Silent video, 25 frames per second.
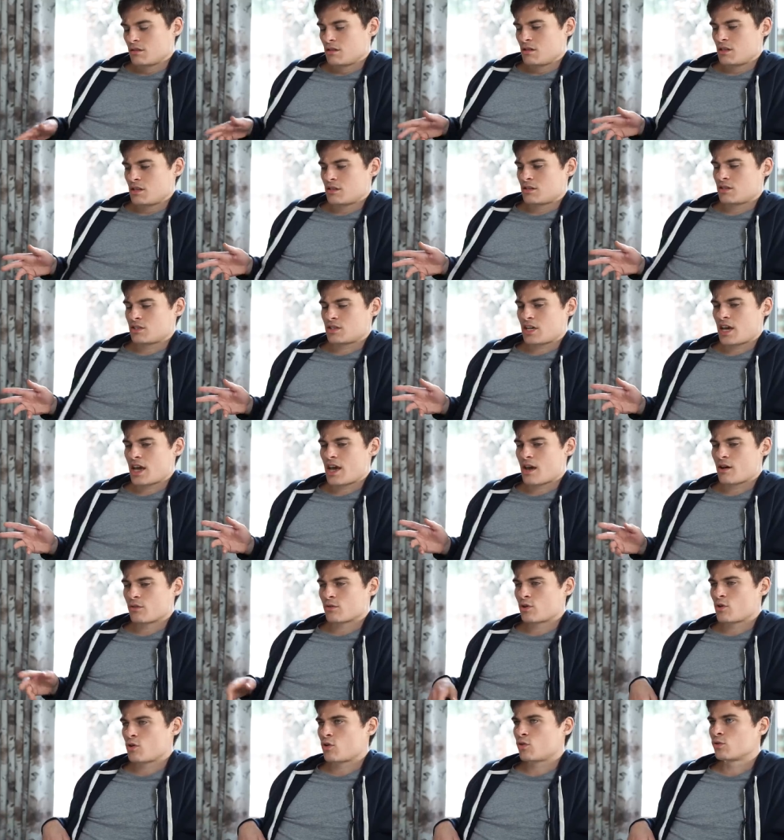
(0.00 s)
this
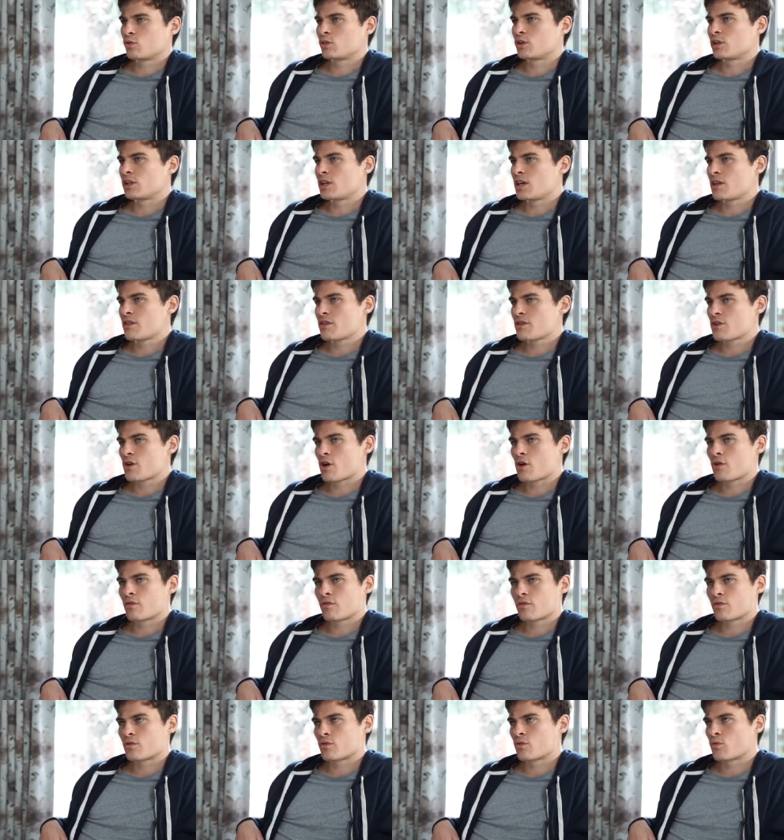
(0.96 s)
town called Lithgow
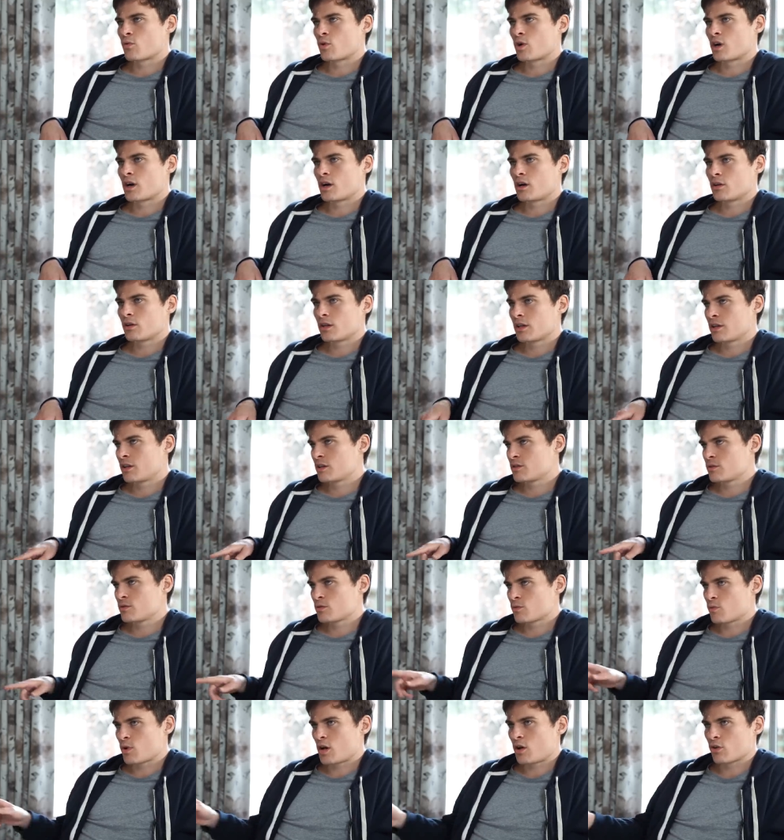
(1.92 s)
for a while, and this
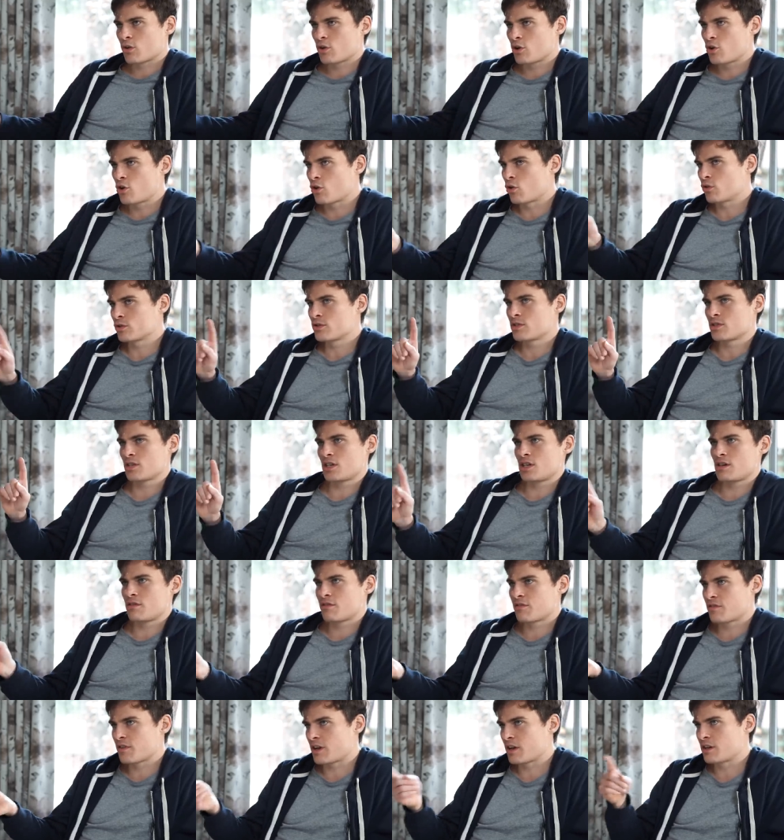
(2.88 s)
was while Gonski
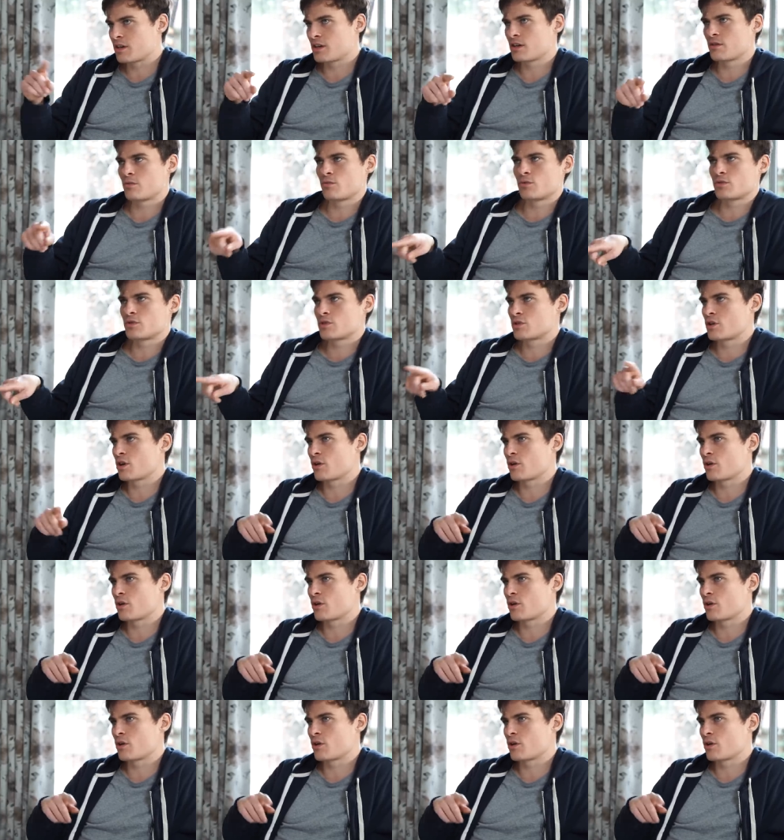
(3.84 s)
funding was